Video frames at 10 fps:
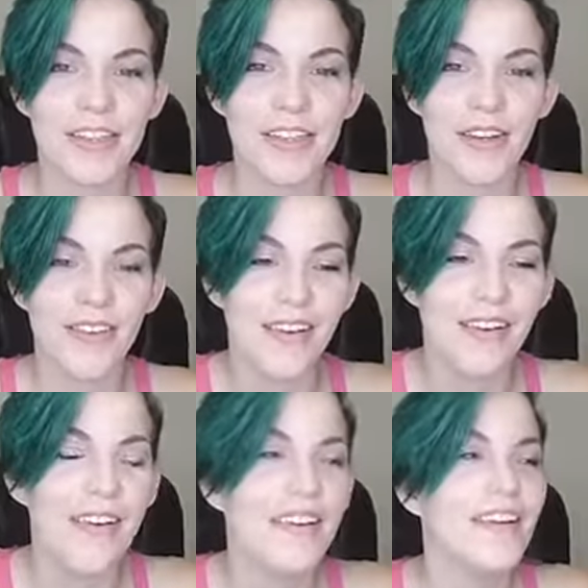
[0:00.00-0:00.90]
So
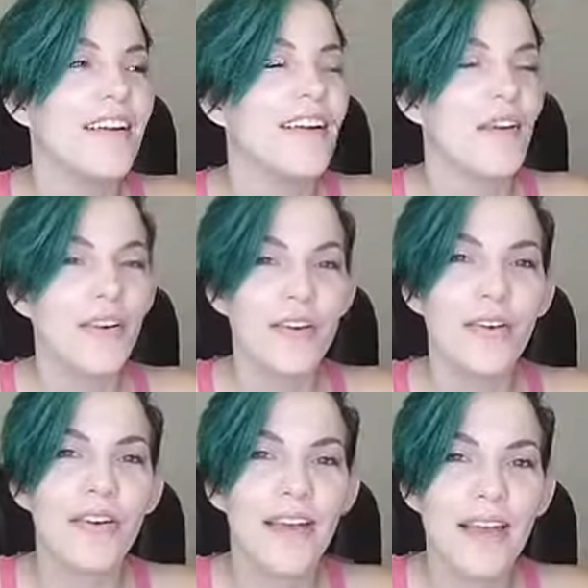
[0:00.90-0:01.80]

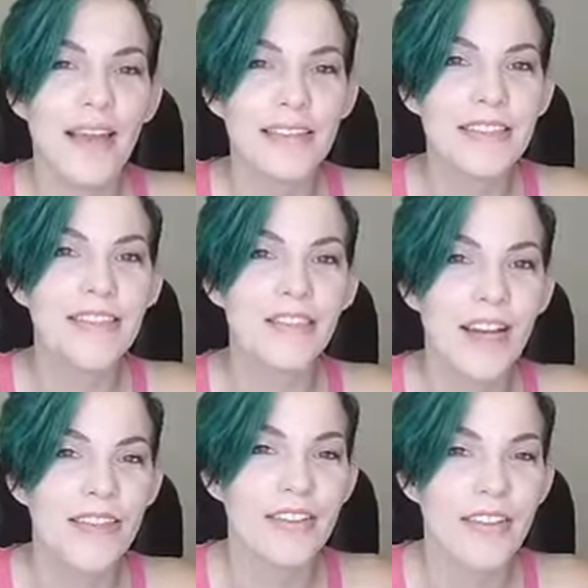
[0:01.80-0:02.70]
whew, lots of
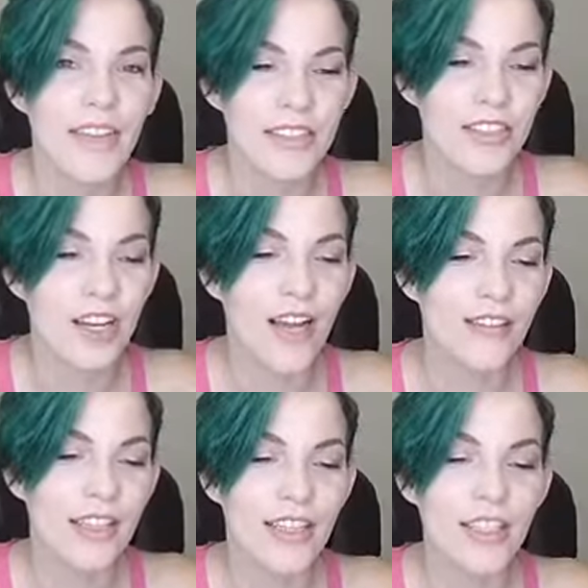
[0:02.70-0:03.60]

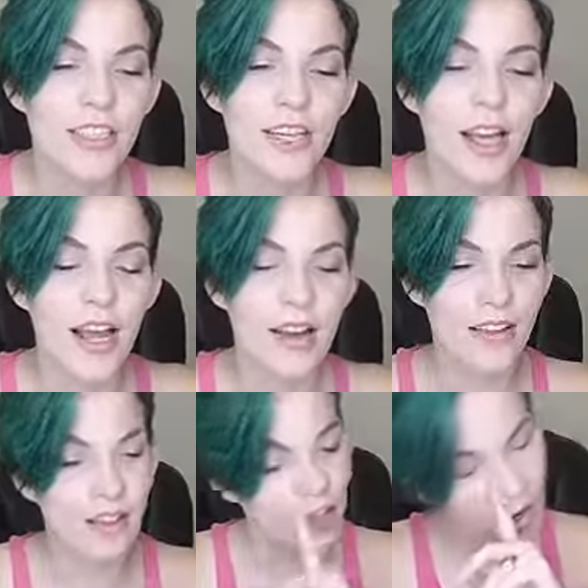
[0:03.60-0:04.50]
traveling. I just got
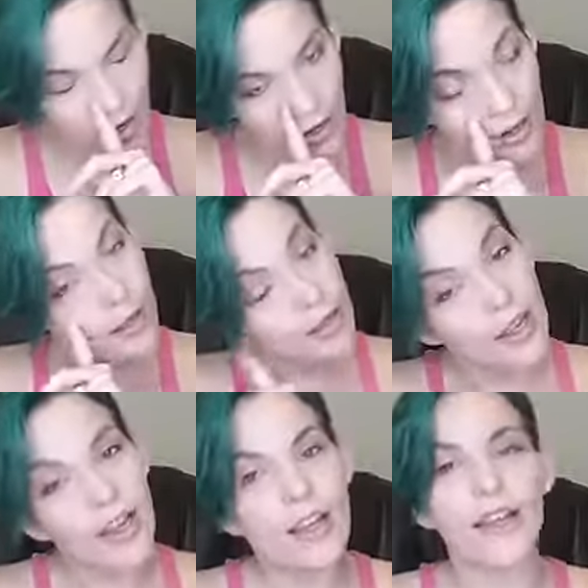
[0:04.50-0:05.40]
out of the car,
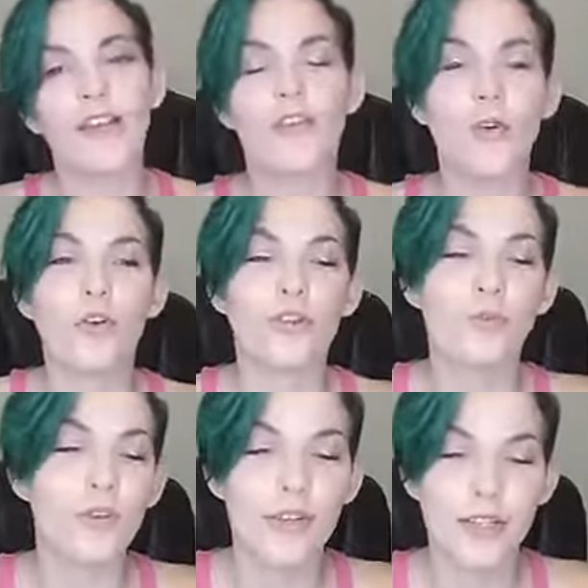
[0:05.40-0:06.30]
and of course,
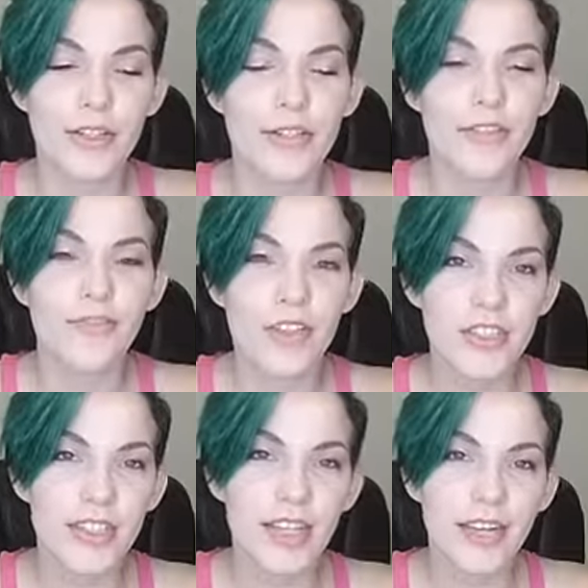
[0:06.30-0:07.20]
what do? The
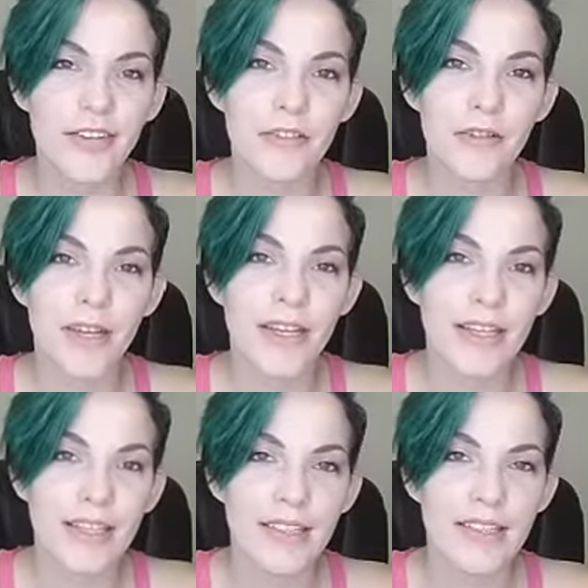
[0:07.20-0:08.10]
first thing I do when I
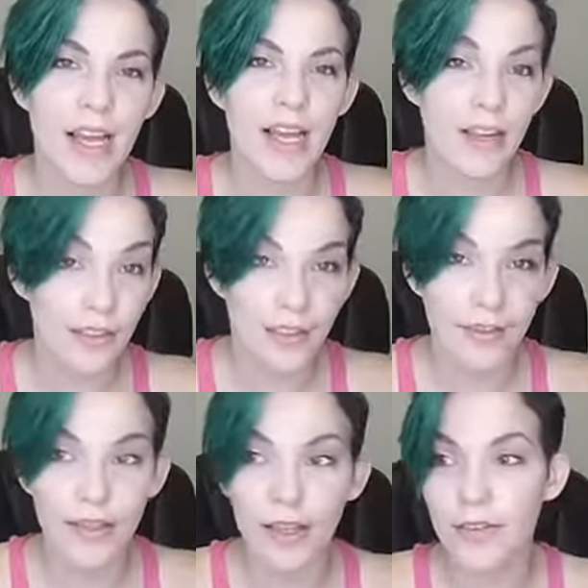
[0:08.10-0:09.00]
get inside, other
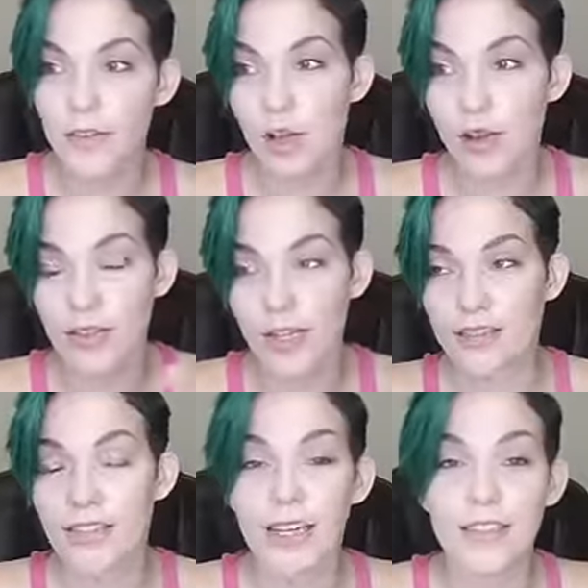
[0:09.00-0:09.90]
than let the dogs
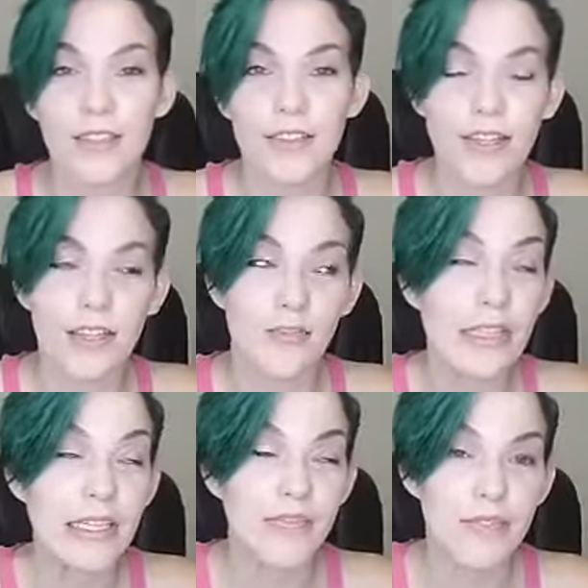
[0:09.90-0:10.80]
outside so they can
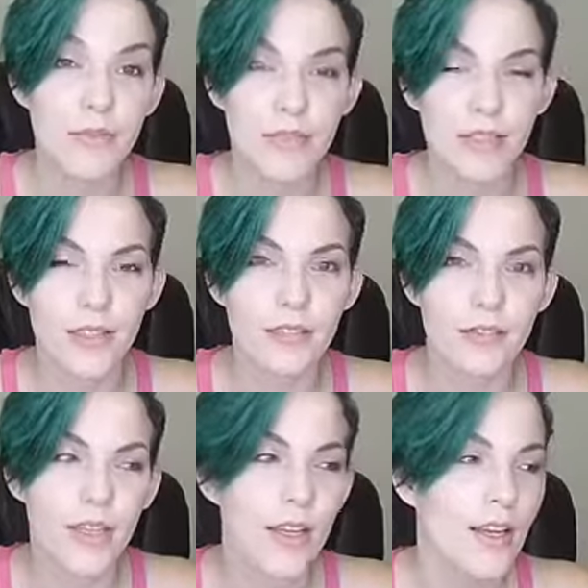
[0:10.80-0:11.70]
relieve
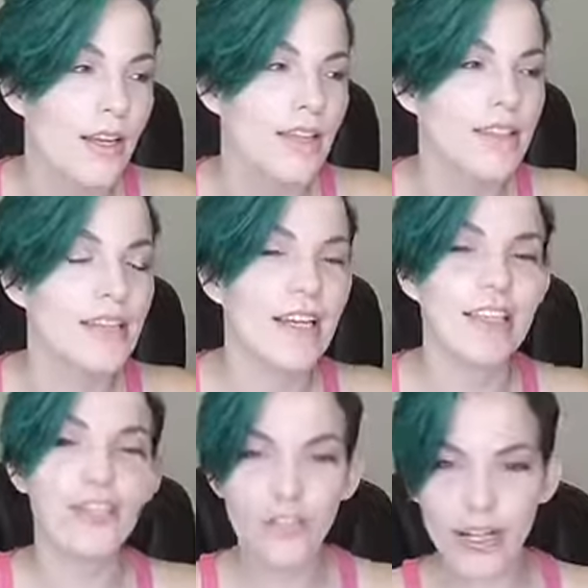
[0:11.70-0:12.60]
themselves, is I
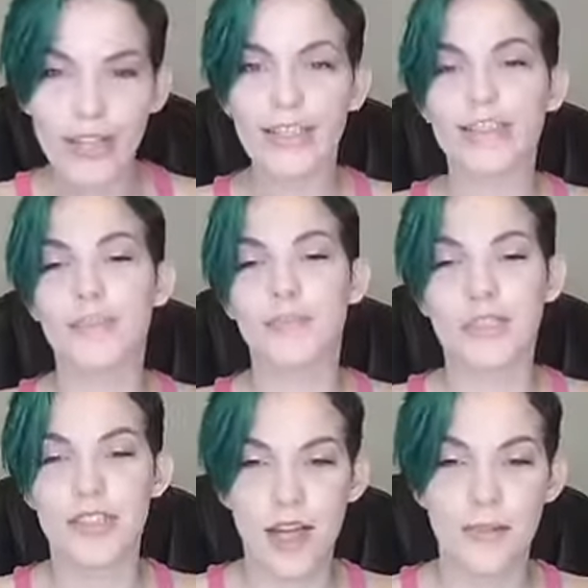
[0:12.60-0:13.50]
get straight into
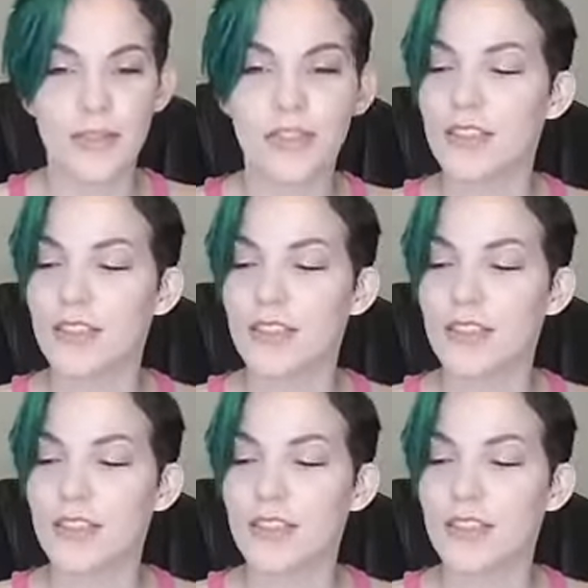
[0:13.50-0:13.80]
pajamas.